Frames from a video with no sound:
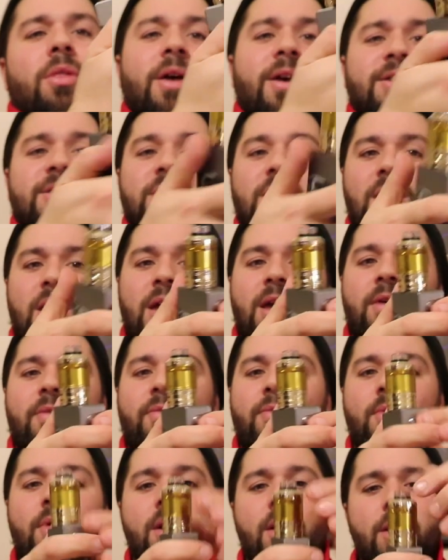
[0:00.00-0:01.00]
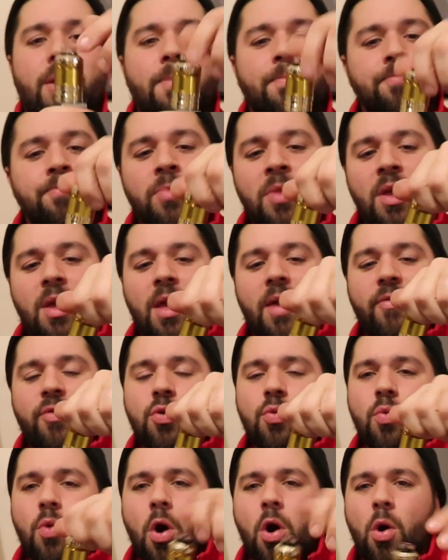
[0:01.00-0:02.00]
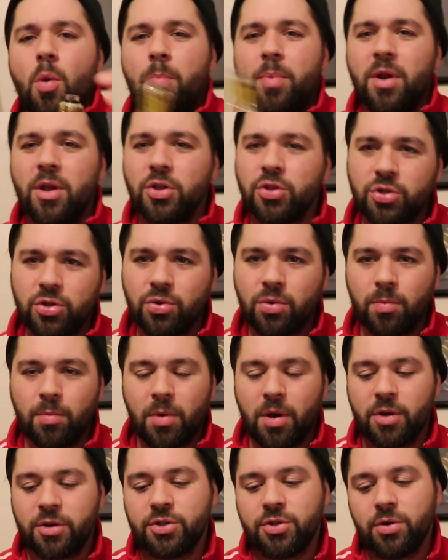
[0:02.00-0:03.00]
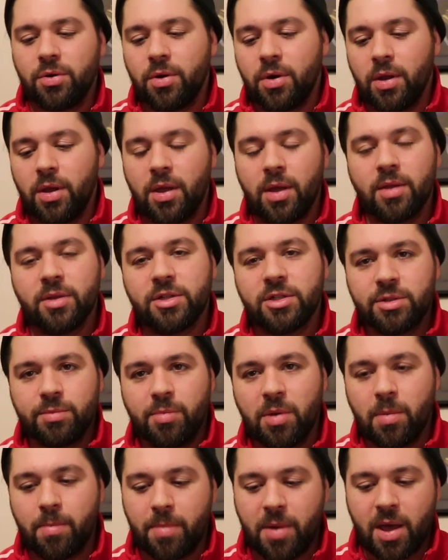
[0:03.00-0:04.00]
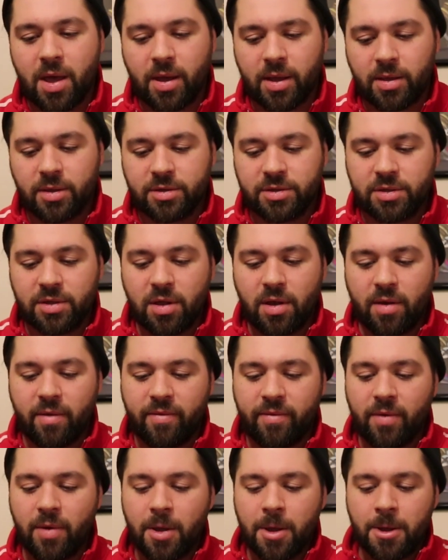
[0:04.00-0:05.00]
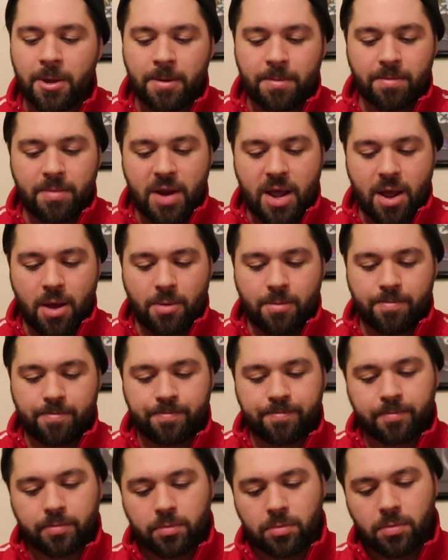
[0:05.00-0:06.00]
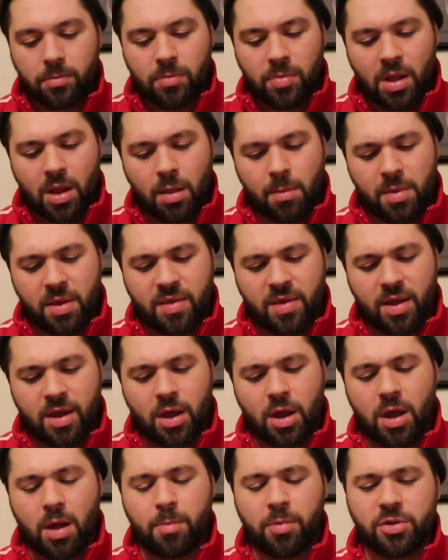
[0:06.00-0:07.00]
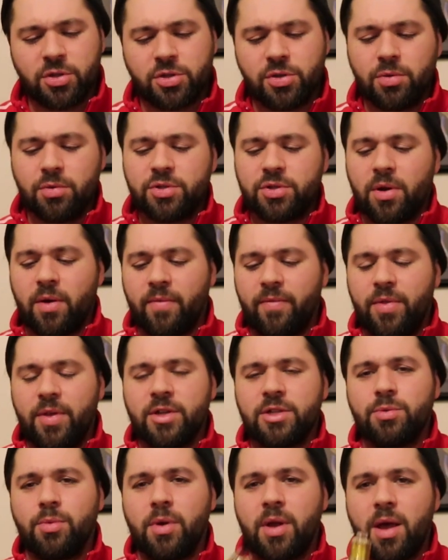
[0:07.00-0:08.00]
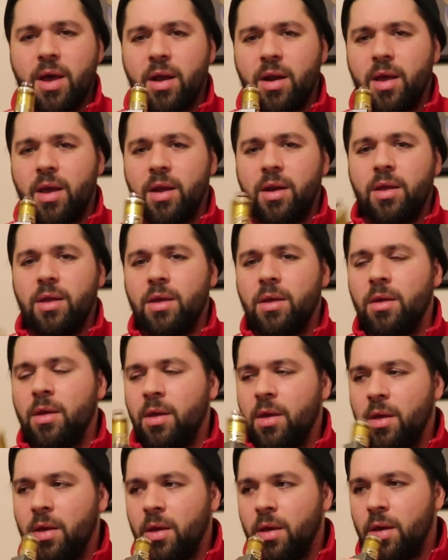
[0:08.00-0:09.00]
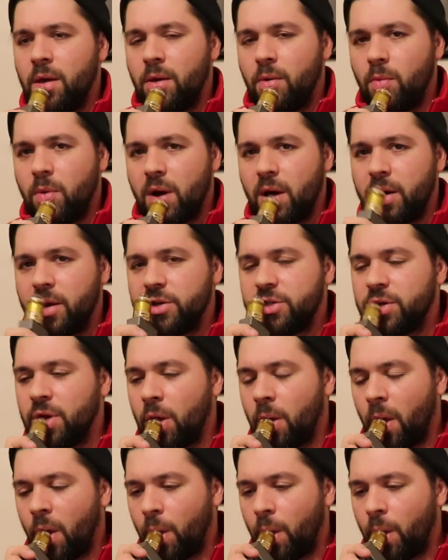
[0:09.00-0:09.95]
less than halfway. If you open it too much, you're gonna get spit back and stuff. Now, let me take a couple toots off this without any wattage.